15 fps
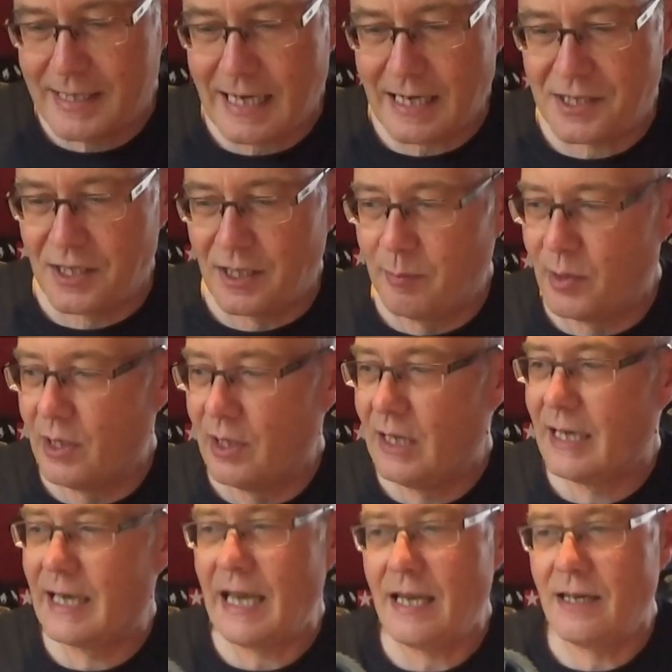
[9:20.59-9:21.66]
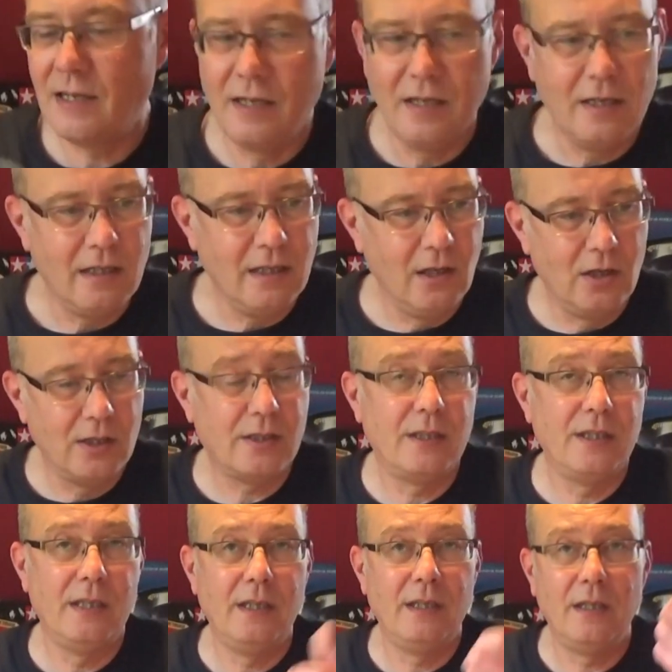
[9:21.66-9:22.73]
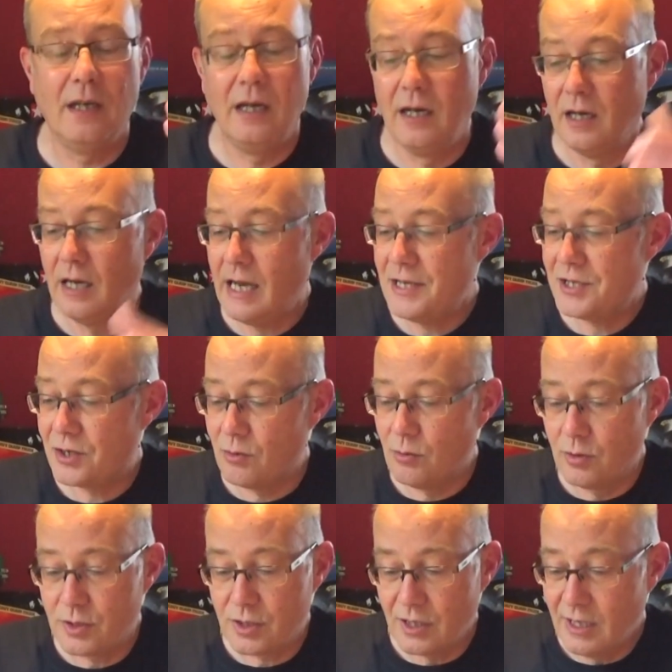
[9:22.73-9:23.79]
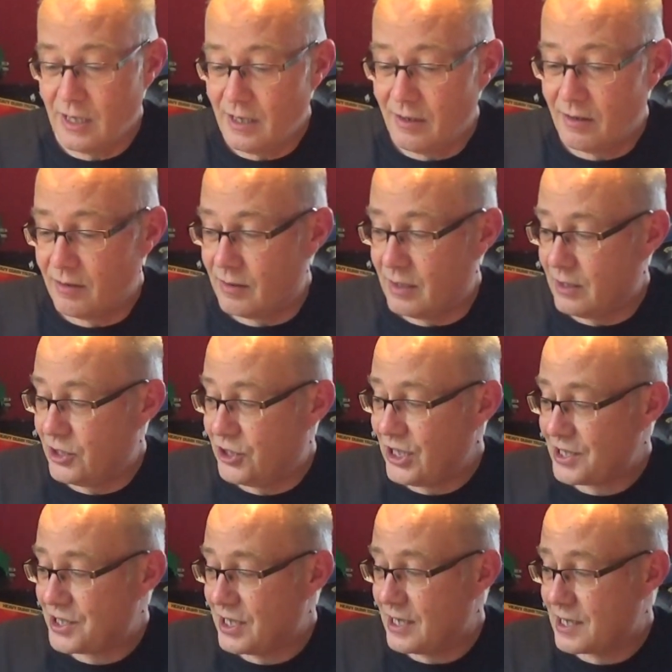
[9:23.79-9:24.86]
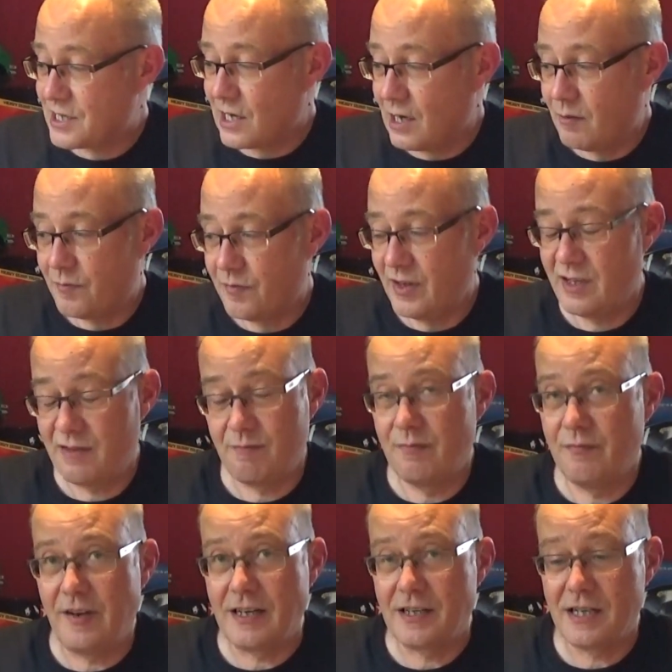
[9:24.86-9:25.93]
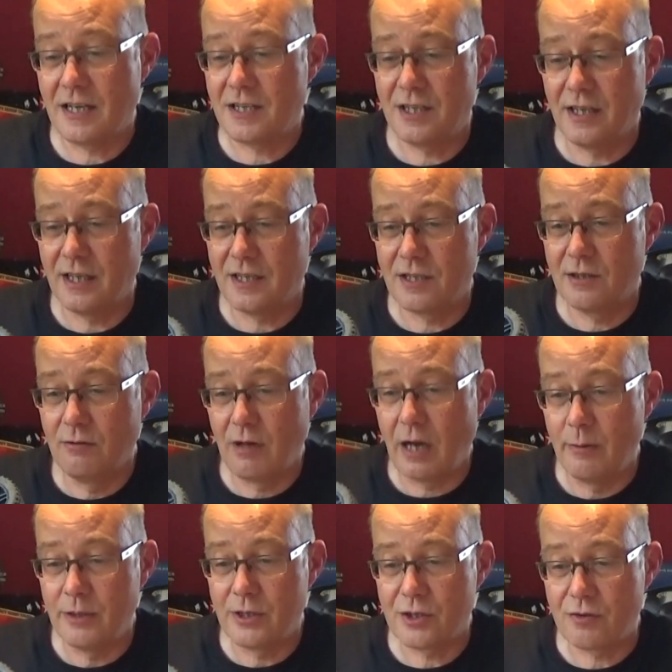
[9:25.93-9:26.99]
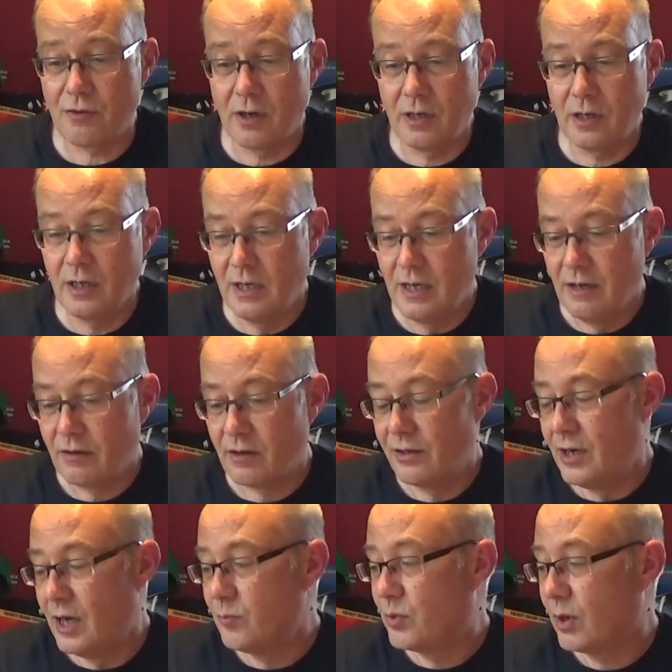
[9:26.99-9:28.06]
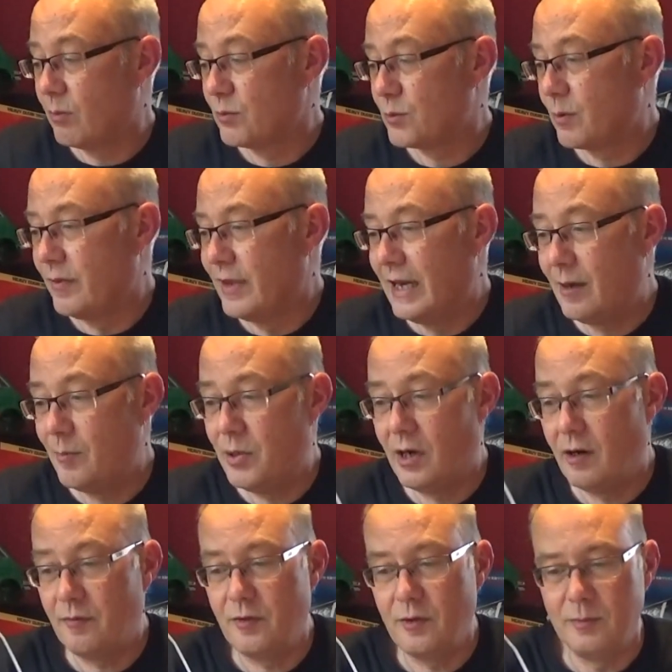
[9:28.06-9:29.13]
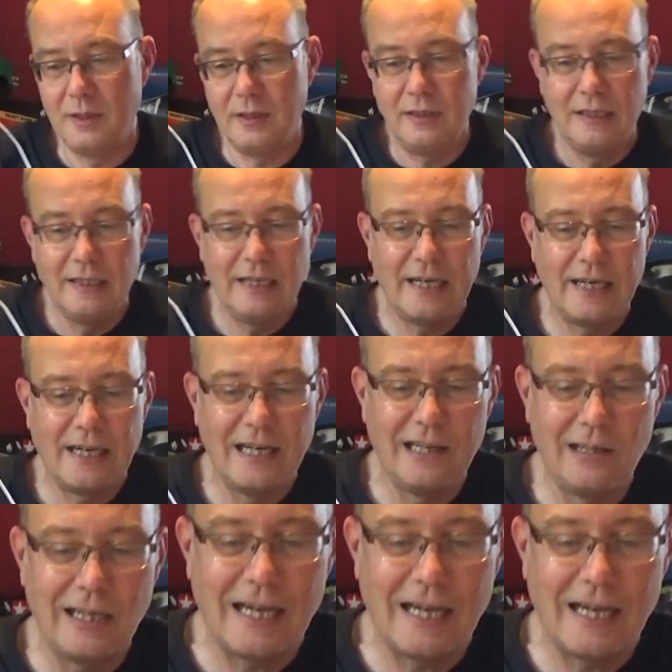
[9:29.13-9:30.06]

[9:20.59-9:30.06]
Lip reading: tatty, but again, like the Escort, the chassis itself is fantastic. It's still going strong. Got no problems with that, apart from had a little